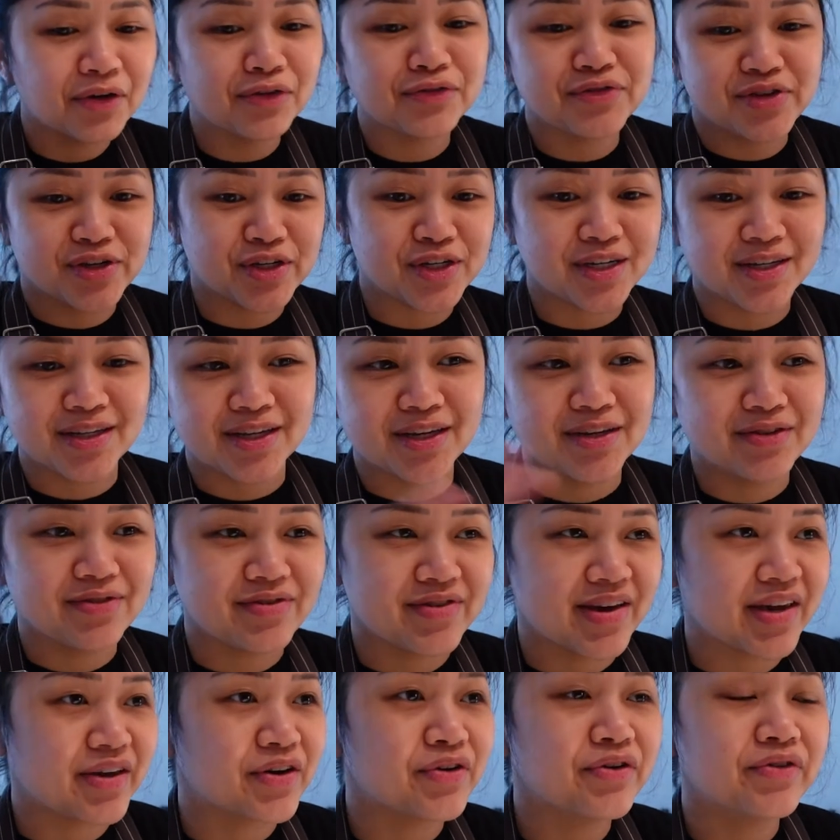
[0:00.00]
officiant in
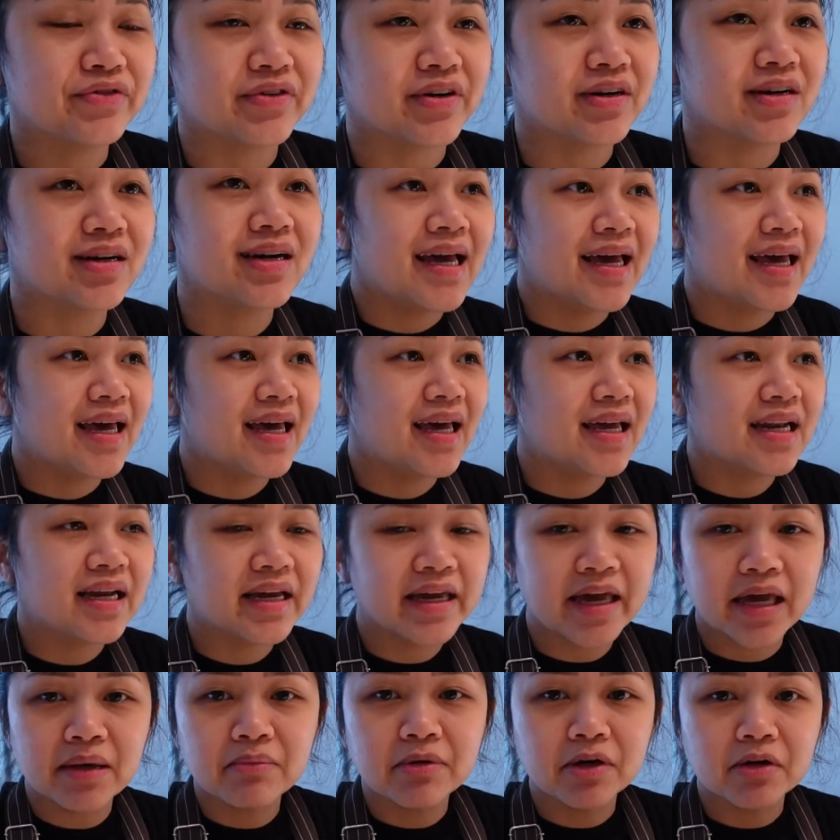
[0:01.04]
Vancouver. And I
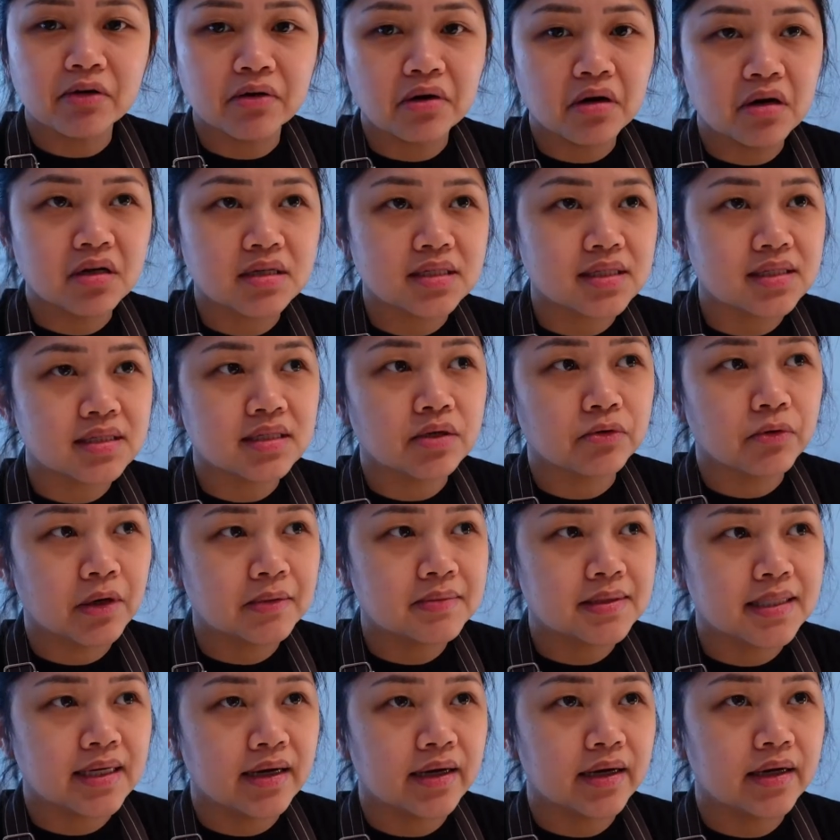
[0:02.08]
came across the
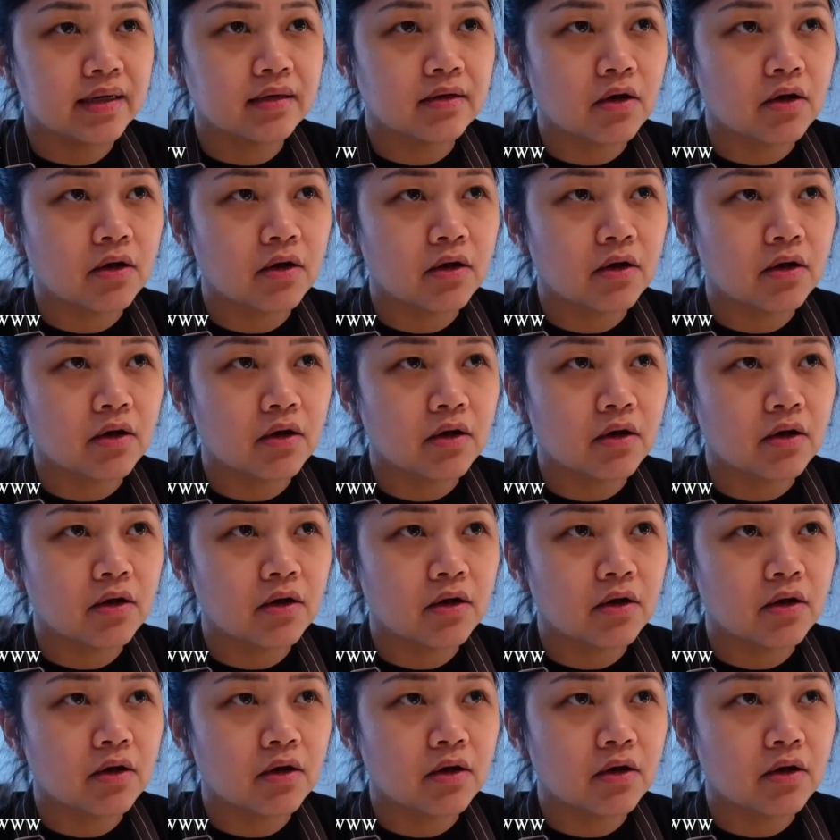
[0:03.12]
website